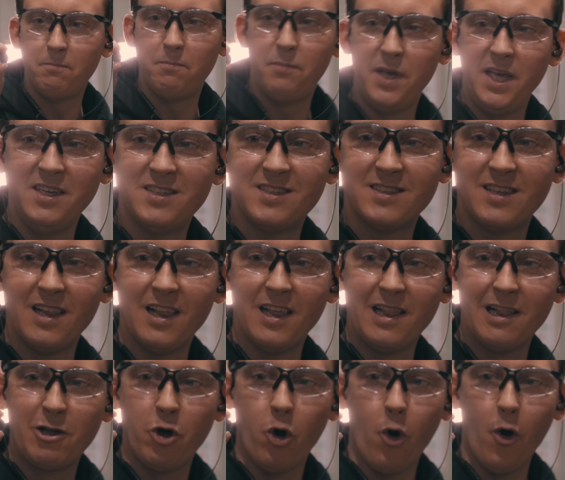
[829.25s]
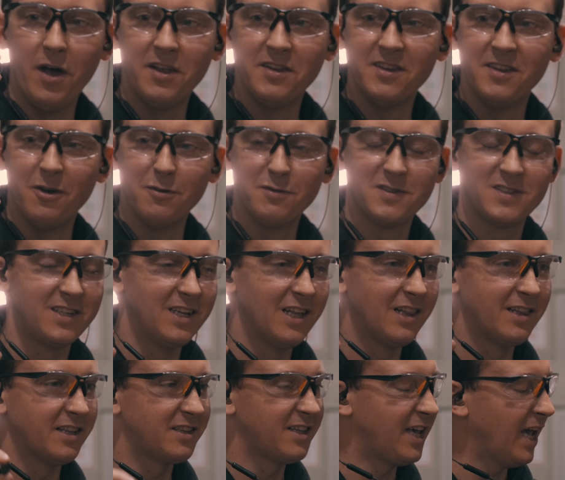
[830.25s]
piece, the little coin of steel
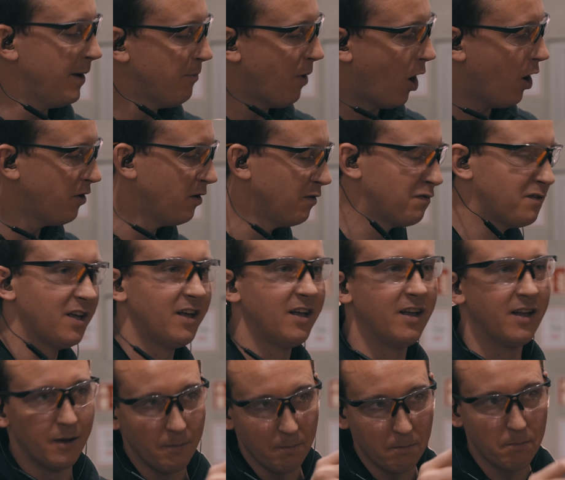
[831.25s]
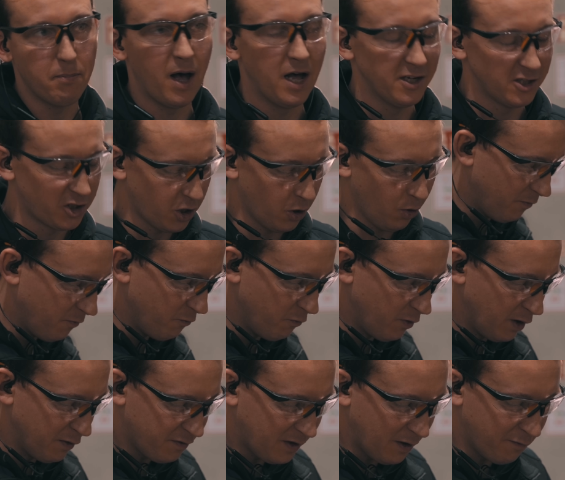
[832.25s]
that came out of the punched hole.
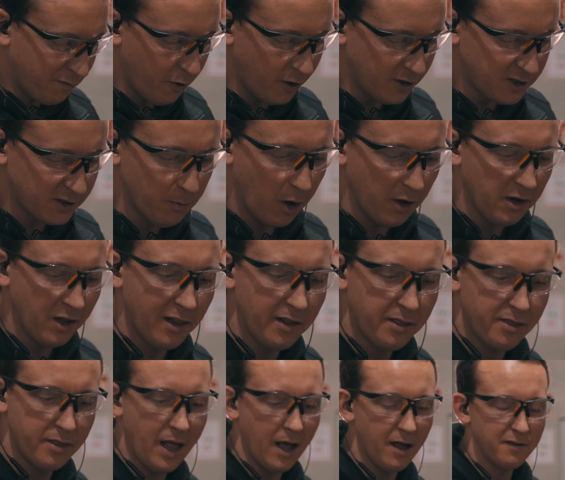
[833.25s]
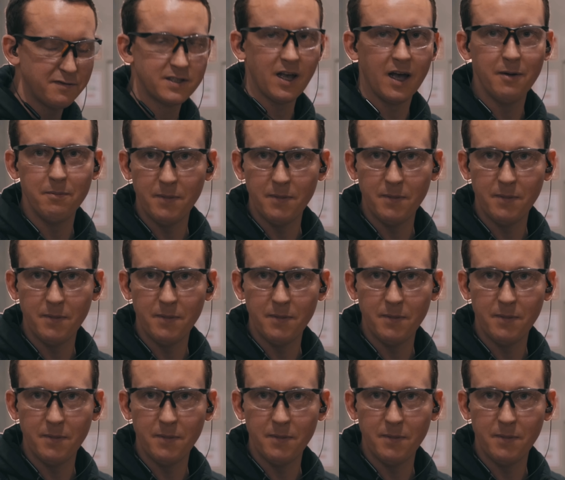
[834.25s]
With the first Monolith knives I